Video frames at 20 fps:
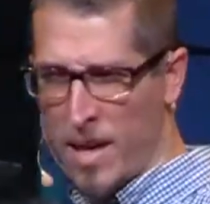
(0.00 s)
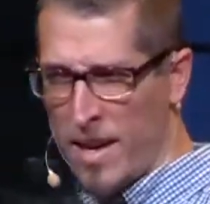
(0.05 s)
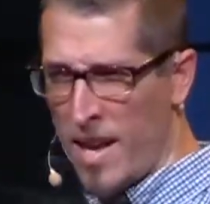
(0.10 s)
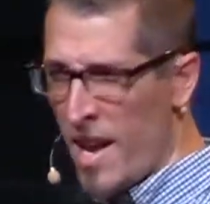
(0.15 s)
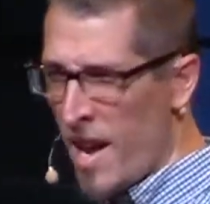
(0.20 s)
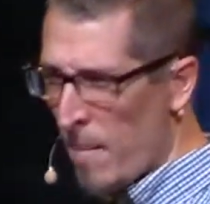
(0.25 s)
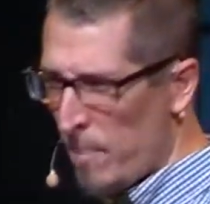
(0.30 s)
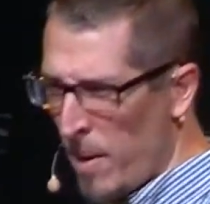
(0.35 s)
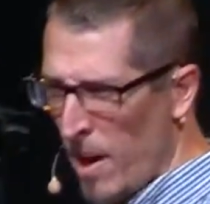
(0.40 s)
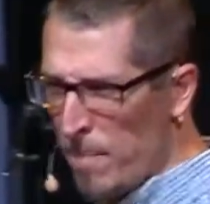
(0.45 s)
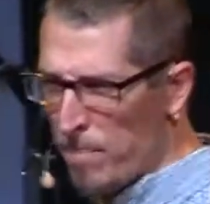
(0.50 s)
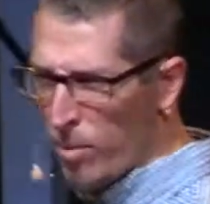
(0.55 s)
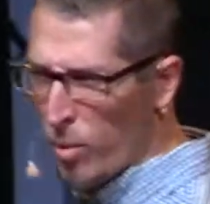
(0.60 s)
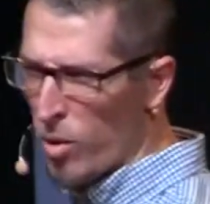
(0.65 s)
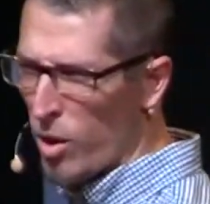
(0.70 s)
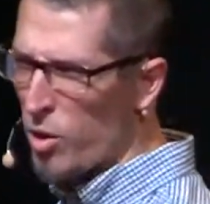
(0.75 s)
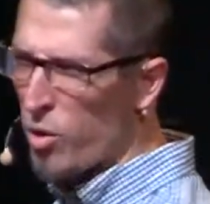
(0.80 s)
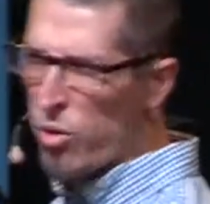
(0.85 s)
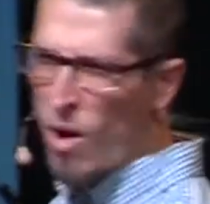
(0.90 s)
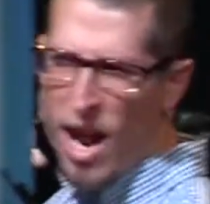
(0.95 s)
and people
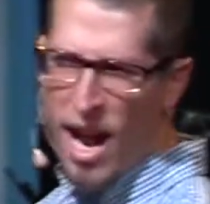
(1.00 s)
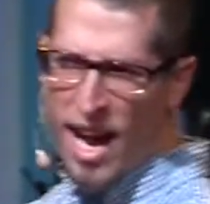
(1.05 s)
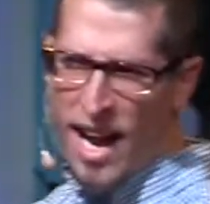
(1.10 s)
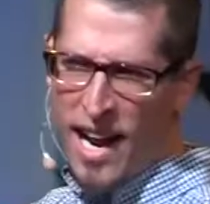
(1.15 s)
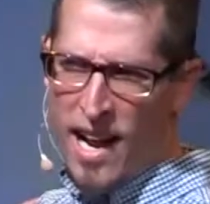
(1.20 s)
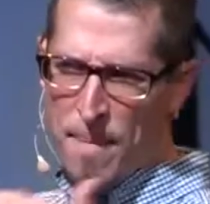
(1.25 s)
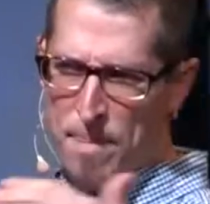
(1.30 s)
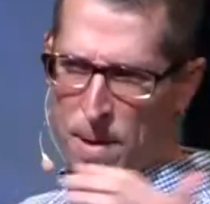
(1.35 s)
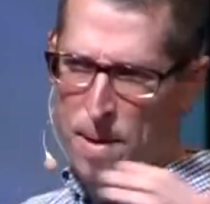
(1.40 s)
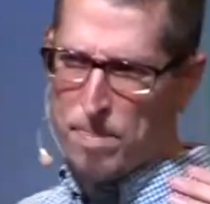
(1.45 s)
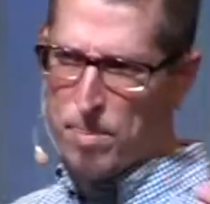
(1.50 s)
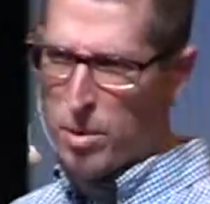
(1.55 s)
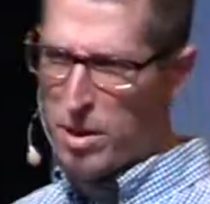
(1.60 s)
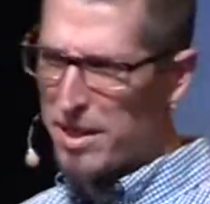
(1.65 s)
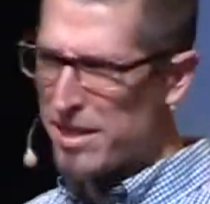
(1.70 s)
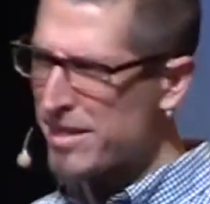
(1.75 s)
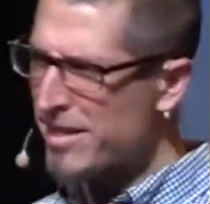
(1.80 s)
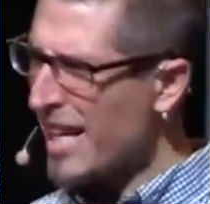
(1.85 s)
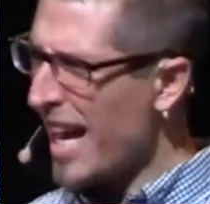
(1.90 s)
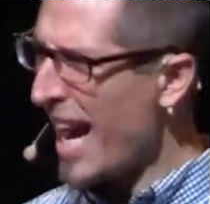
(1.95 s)
were crying, people were
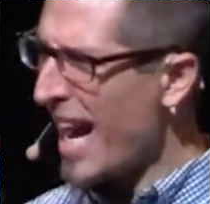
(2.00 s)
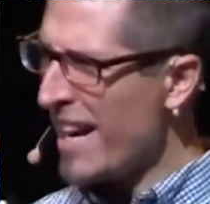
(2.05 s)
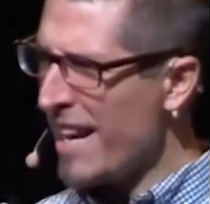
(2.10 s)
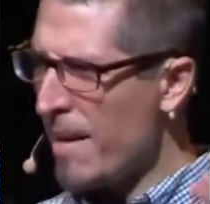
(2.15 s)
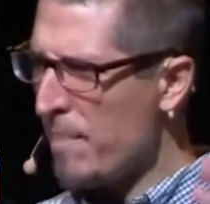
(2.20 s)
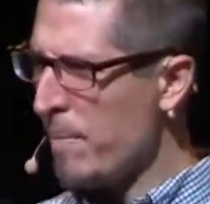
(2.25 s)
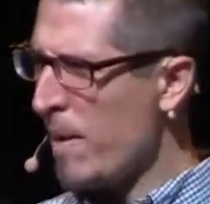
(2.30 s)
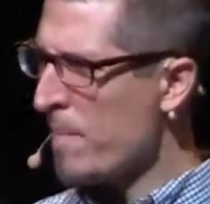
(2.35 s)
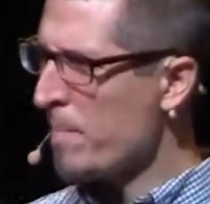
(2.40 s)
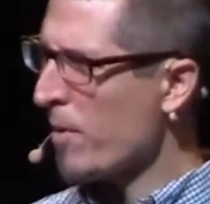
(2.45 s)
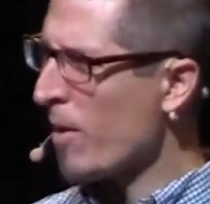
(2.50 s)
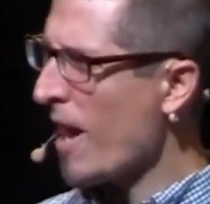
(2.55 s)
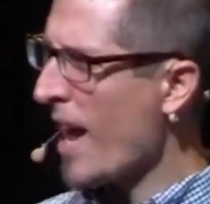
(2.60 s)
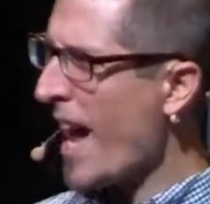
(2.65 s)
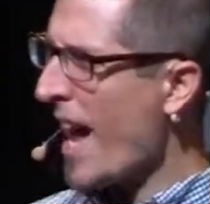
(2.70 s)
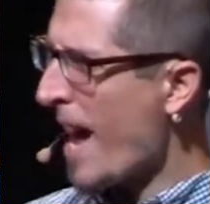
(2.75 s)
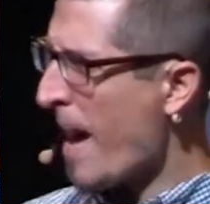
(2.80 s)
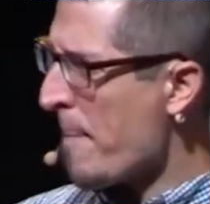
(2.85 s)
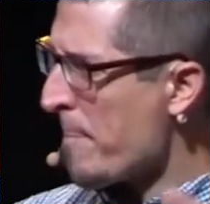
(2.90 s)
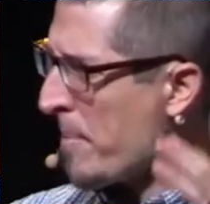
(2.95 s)
excited, people are
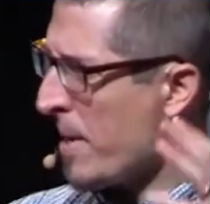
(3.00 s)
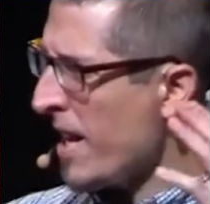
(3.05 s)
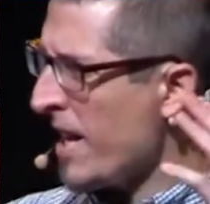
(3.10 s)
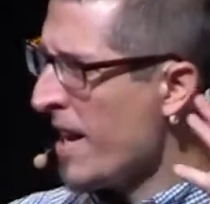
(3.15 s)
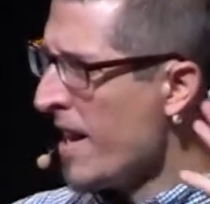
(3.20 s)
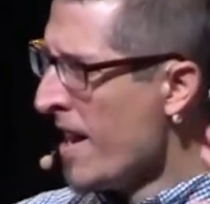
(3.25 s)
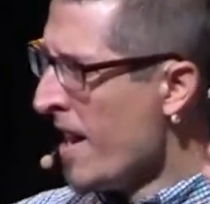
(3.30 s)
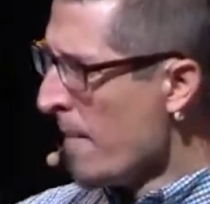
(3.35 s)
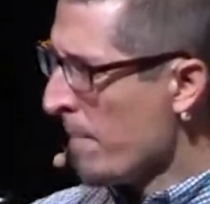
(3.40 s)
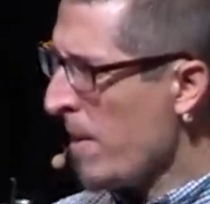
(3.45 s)
happy,